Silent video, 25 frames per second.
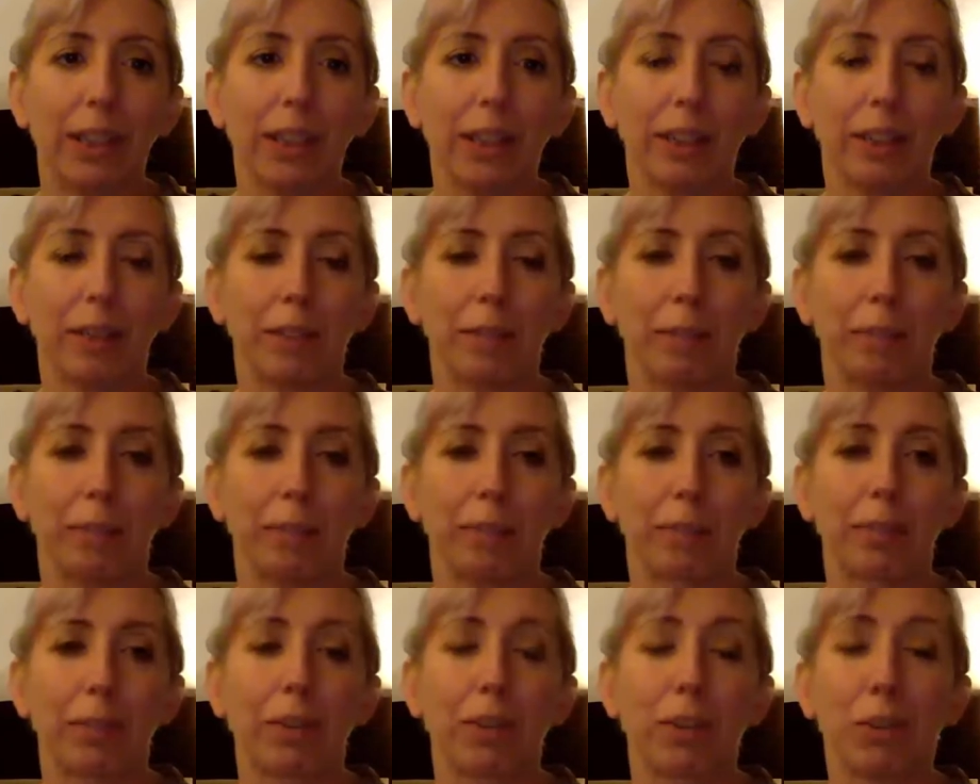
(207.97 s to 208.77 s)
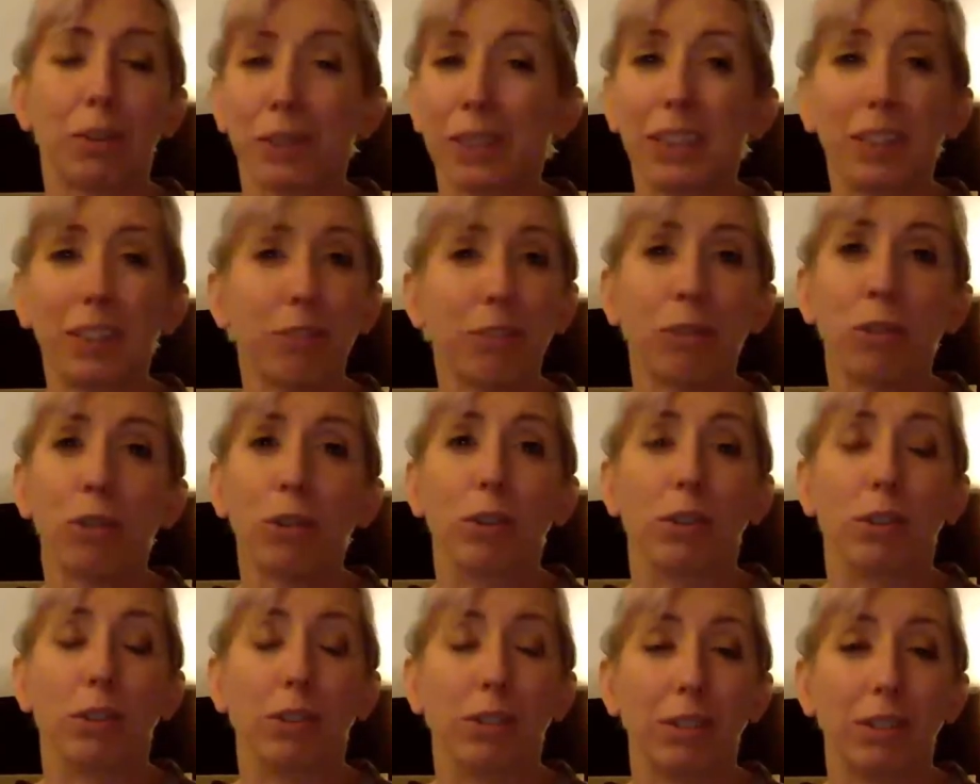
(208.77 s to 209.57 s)
Don't get it
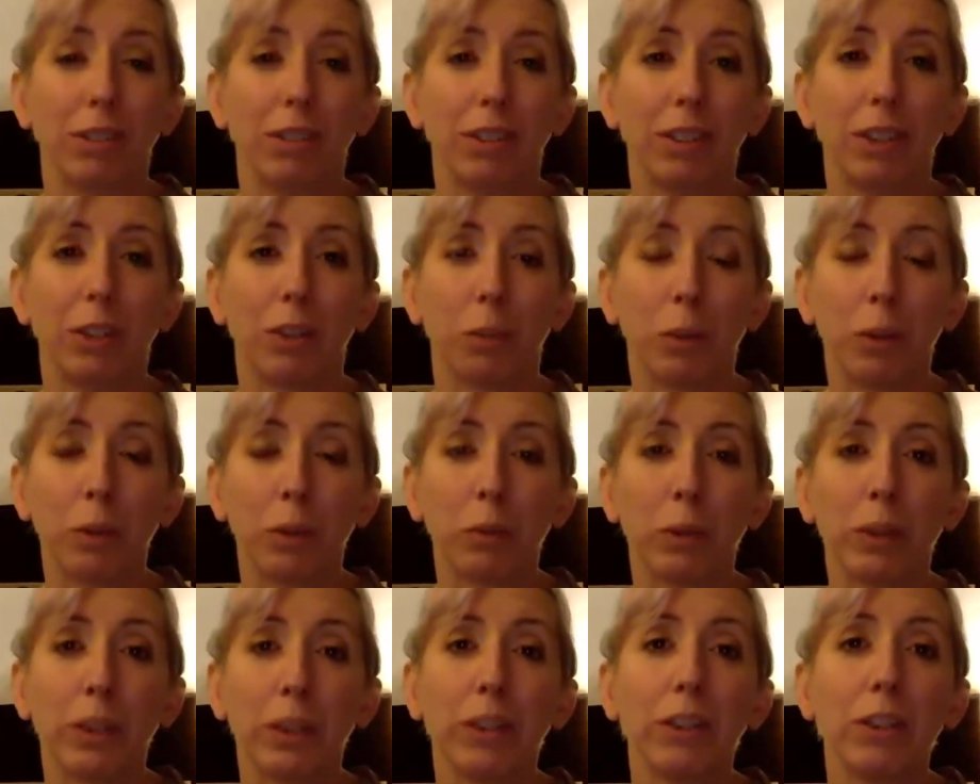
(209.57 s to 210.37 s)
wrong. When